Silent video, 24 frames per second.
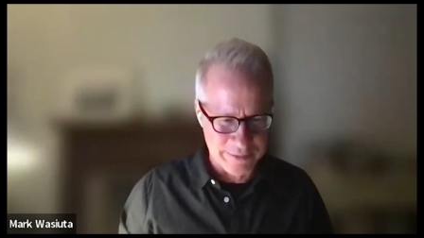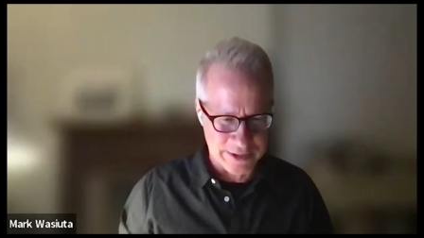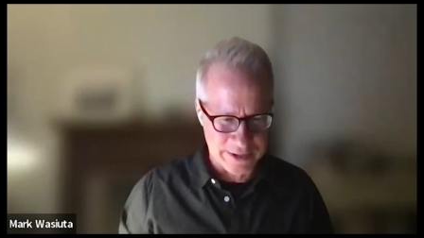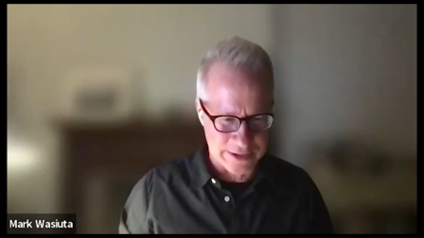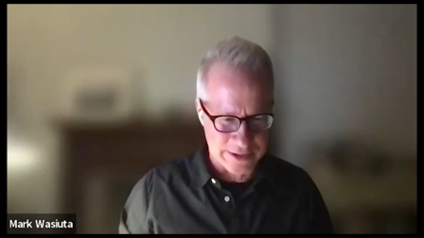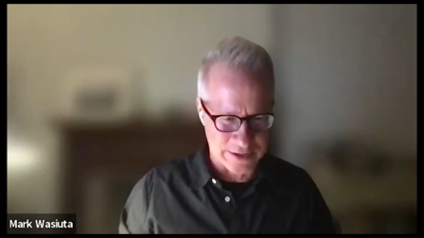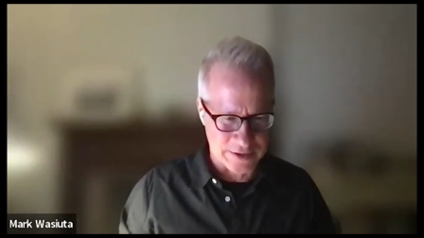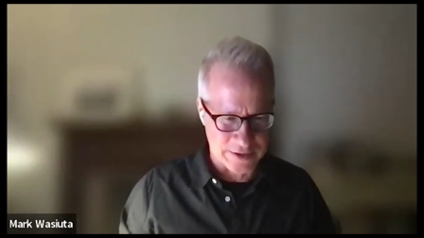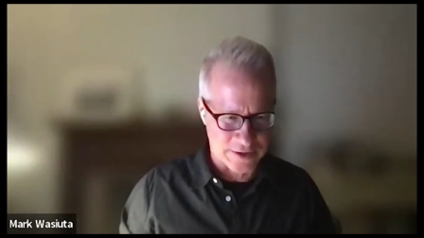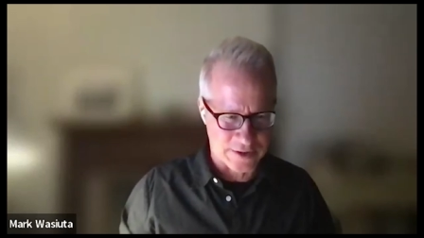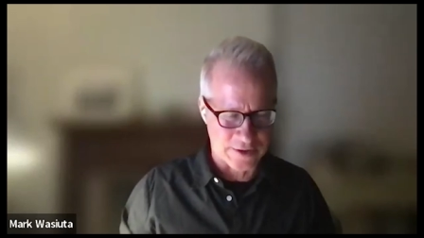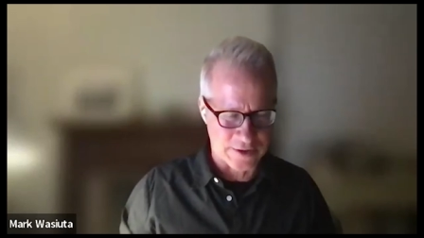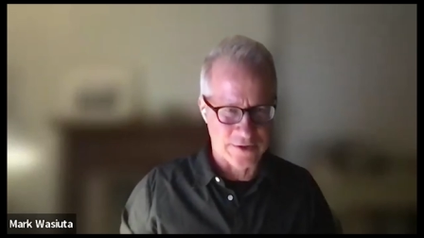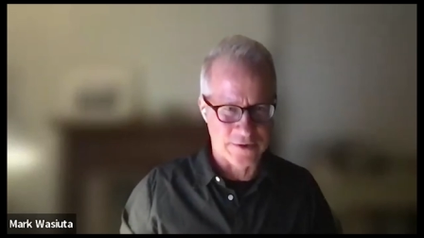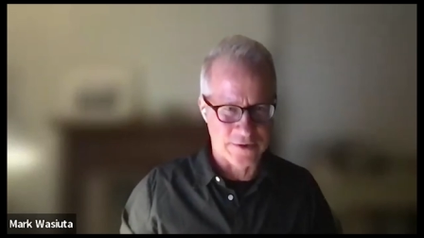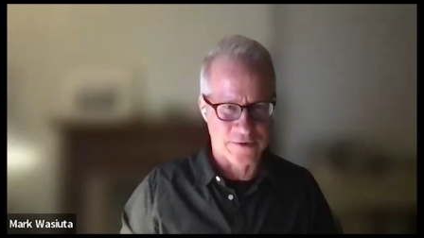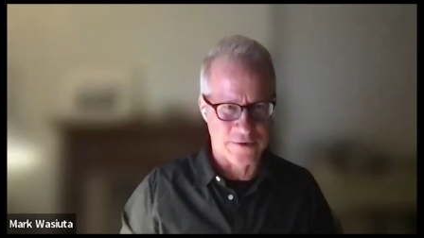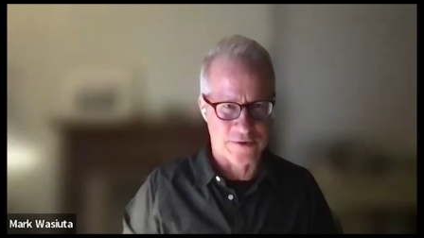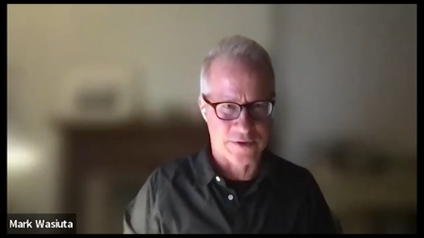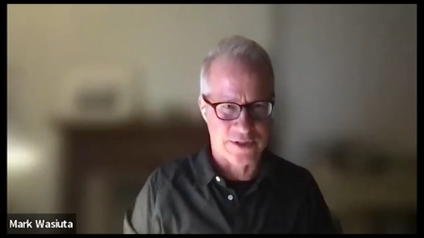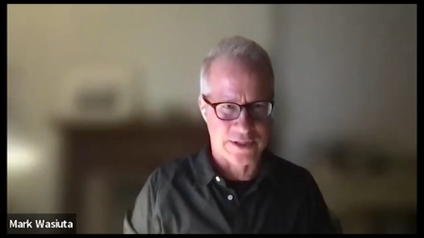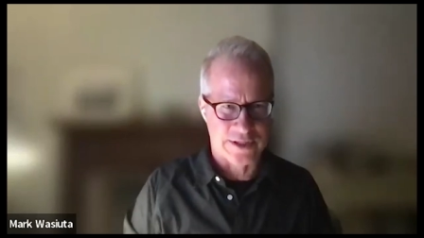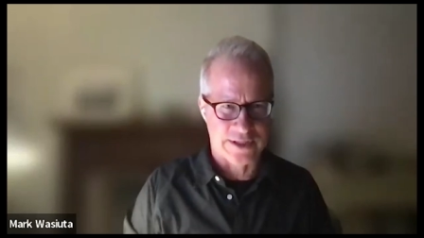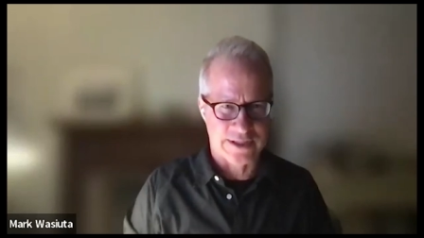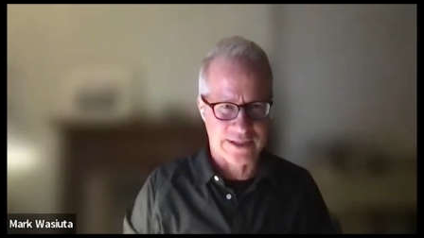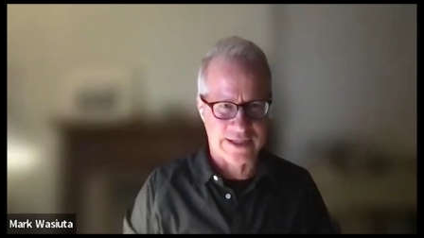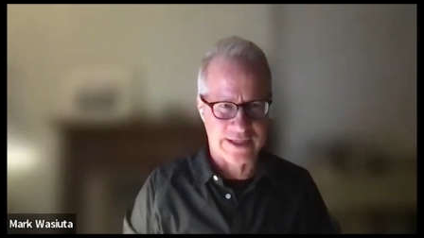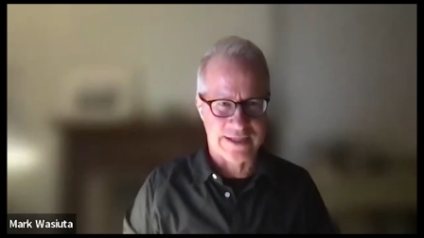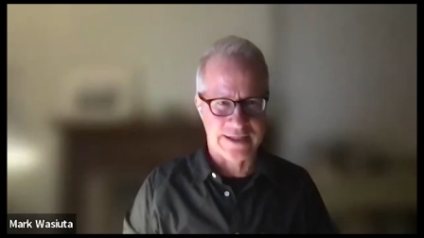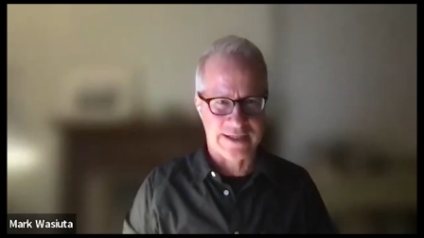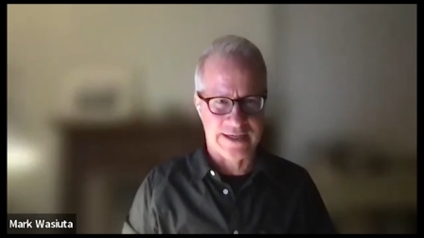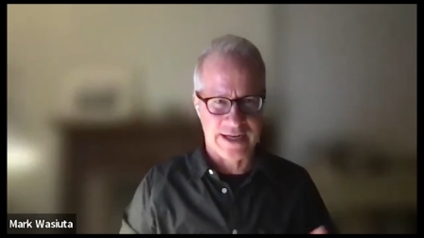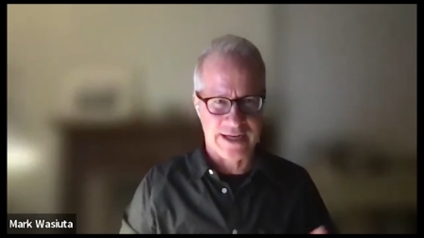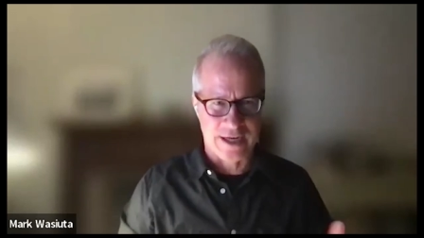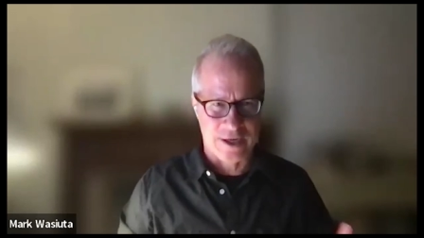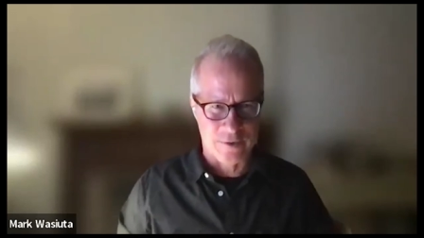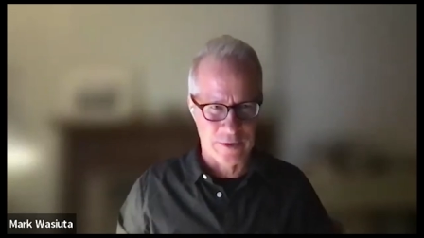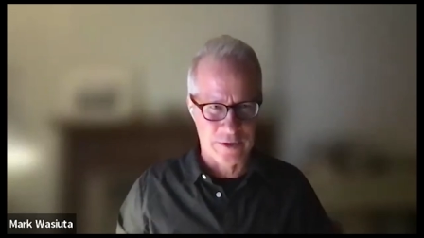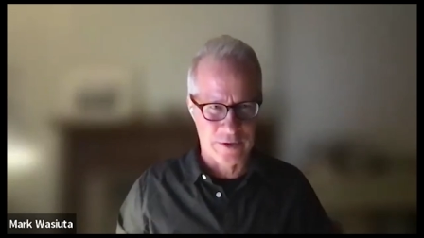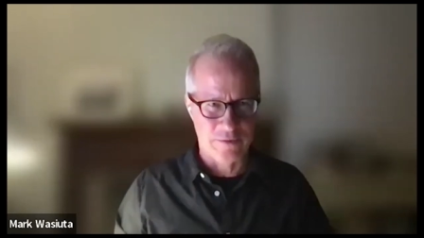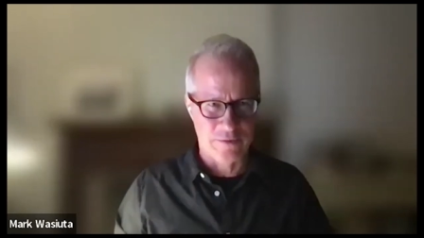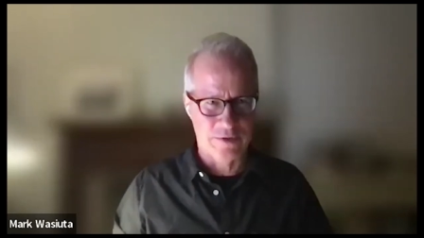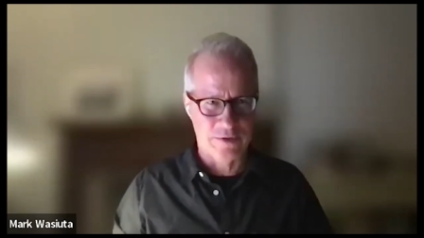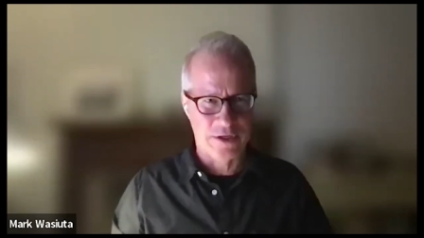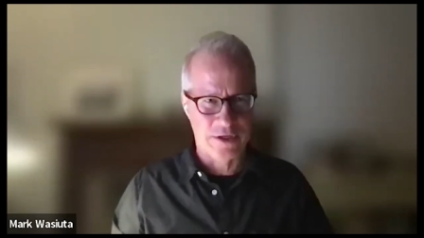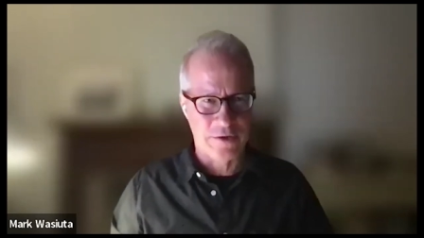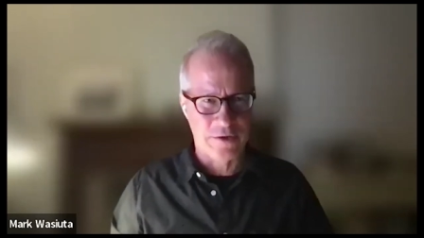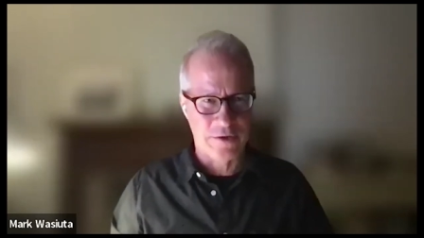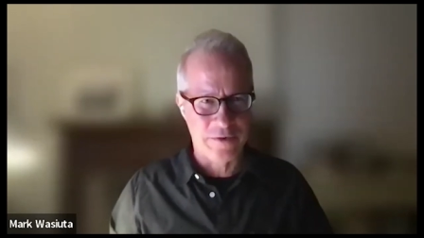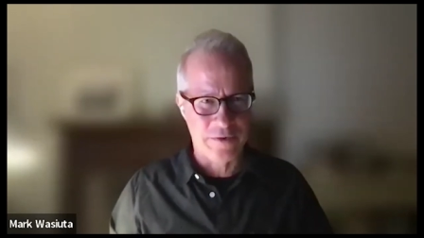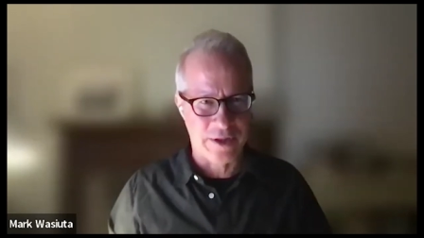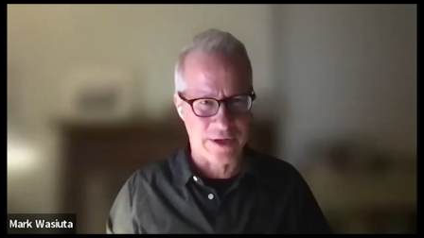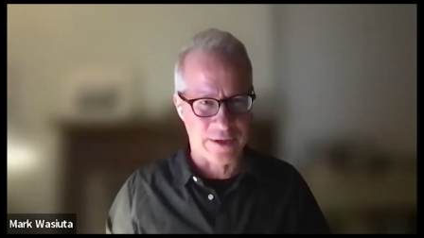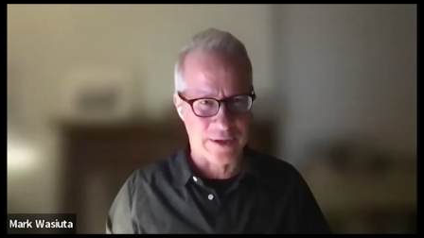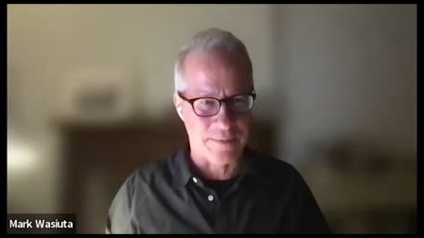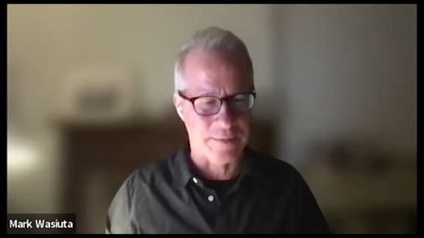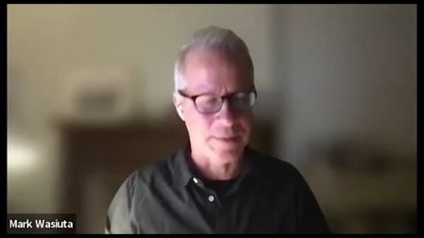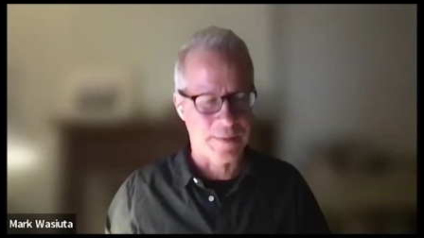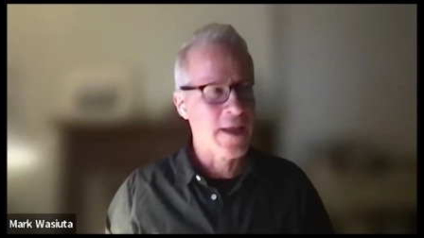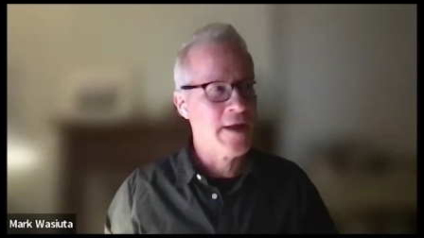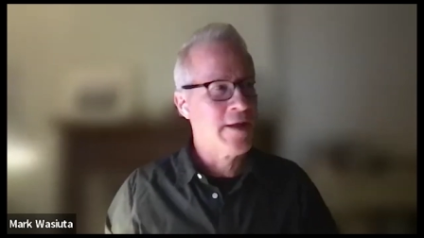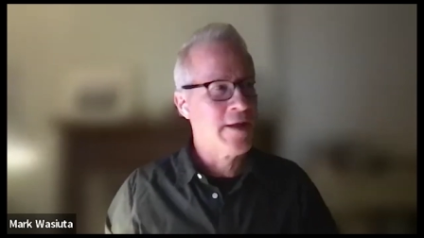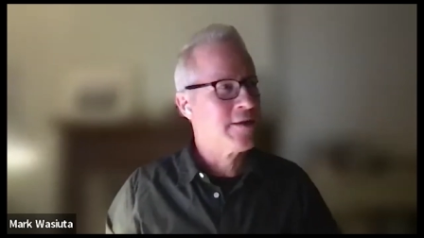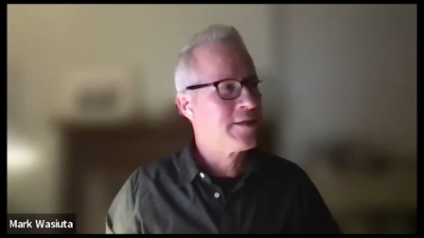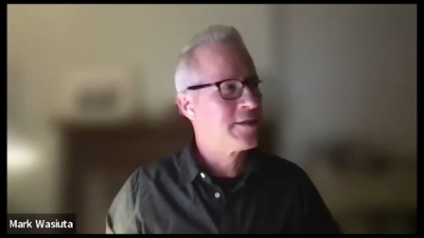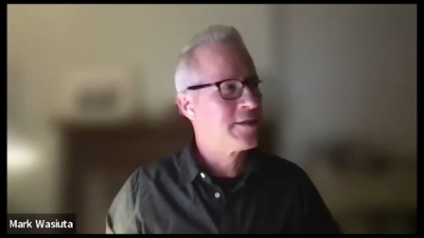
images to use and, and how would you show them